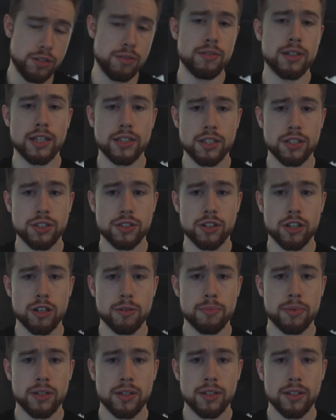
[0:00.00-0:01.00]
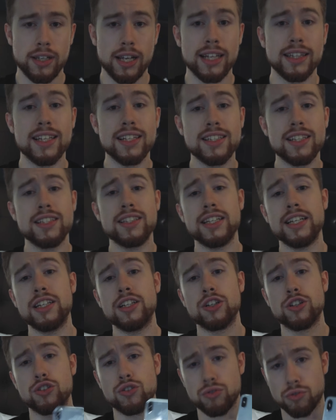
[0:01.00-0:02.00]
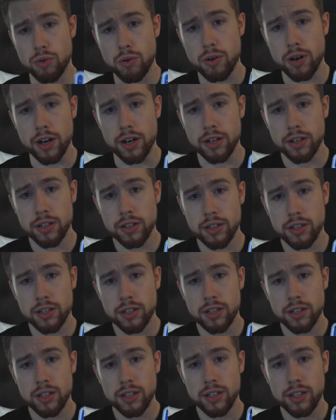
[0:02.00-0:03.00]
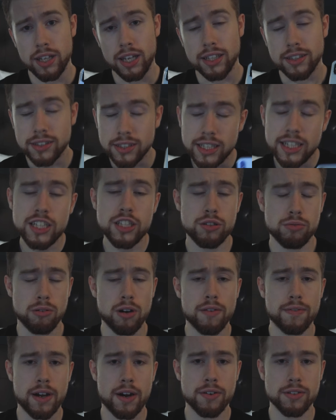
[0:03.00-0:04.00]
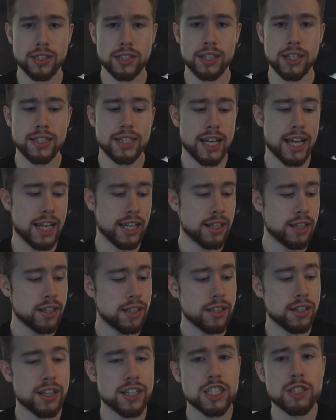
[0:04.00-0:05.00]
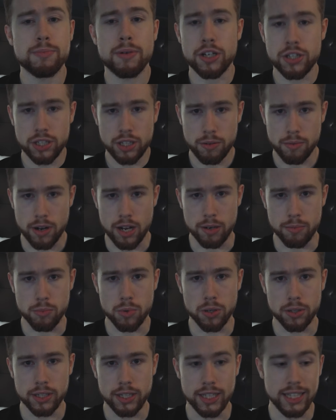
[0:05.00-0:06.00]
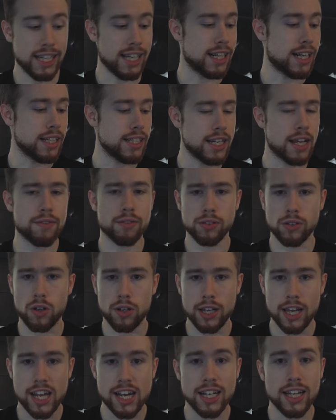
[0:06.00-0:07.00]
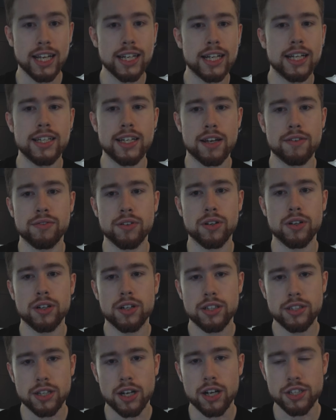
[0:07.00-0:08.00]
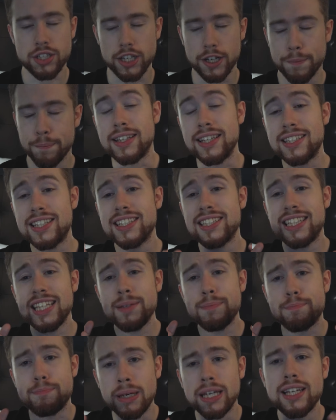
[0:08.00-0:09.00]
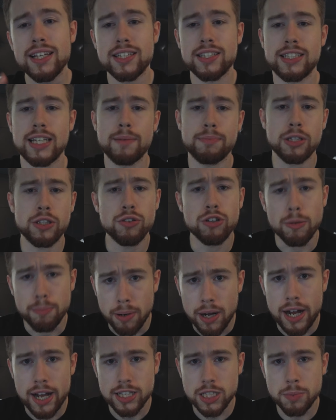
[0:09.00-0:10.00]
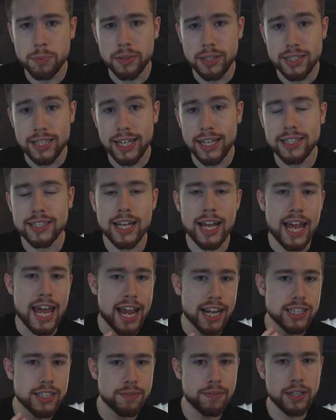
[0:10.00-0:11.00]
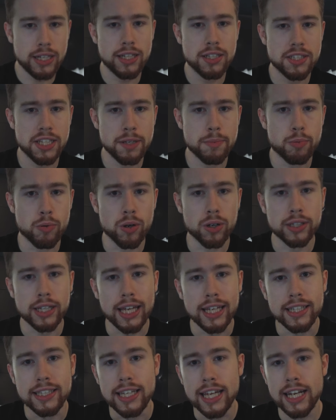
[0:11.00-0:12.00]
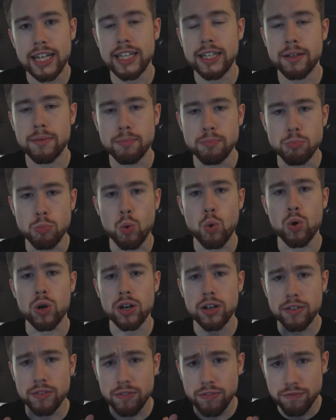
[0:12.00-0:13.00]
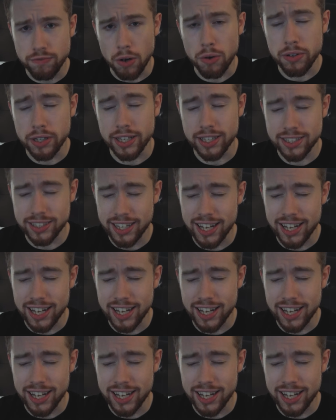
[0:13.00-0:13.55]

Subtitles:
Do Not Disturb, and this is in a drawer at least 12 hours of the day, especially while I'm working, and I never look at it and I never touch it. This is the biggest step that you could possibly take to activating DeepWork and getting more focus.